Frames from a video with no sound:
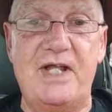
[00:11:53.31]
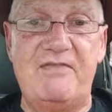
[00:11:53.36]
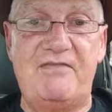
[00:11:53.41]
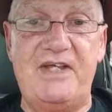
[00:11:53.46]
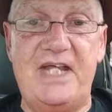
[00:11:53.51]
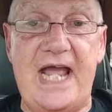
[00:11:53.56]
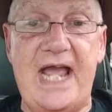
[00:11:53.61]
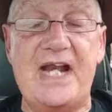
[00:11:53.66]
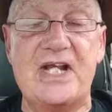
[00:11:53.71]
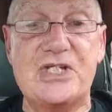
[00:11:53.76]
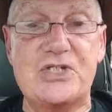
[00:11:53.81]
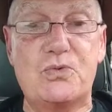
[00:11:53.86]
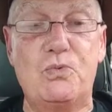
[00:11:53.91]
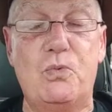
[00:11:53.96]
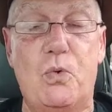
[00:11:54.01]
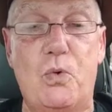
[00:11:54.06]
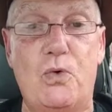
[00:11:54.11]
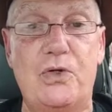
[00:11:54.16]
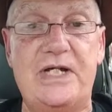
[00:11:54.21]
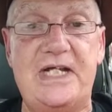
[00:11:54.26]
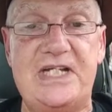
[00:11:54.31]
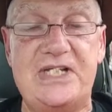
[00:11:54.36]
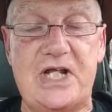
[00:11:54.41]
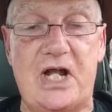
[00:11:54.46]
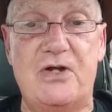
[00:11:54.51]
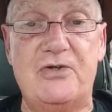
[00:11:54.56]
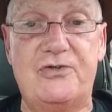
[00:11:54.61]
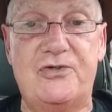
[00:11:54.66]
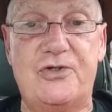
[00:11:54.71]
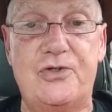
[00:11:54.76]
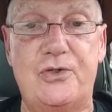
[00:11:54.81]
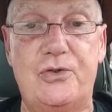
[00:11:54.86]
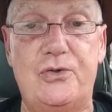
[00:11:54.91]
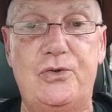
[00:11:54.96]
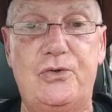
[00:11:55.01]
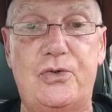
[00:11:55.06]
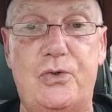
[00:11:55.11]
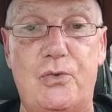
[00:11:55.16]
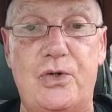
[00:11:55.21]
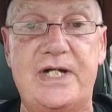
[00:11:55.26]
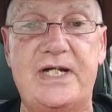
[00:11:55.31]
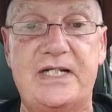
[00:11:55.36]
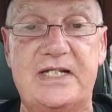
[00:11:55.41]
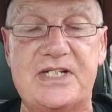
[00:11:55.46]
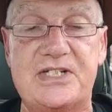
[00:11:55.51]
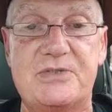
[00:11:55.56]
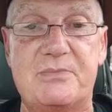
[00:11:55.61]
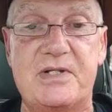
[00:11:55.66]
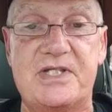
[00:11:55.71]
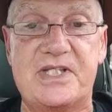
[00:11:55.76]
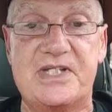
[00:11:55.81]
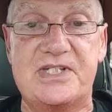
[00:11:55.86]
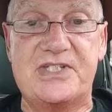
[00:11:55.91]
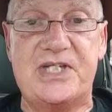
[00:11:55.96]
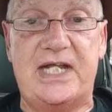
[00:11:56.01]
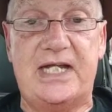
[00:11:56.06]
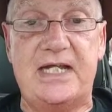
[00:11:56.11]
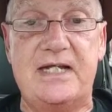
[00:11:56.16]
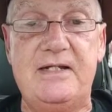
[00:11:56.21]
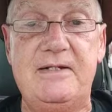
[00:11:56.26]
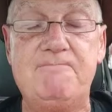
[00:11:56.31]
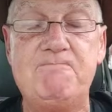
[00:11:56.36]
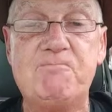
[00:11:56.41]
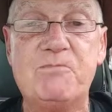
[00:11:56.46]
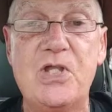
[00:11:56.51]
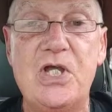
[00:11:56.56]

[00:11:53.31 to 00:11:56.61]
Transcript: If he had sworn his oath to Queen Elizabeth II,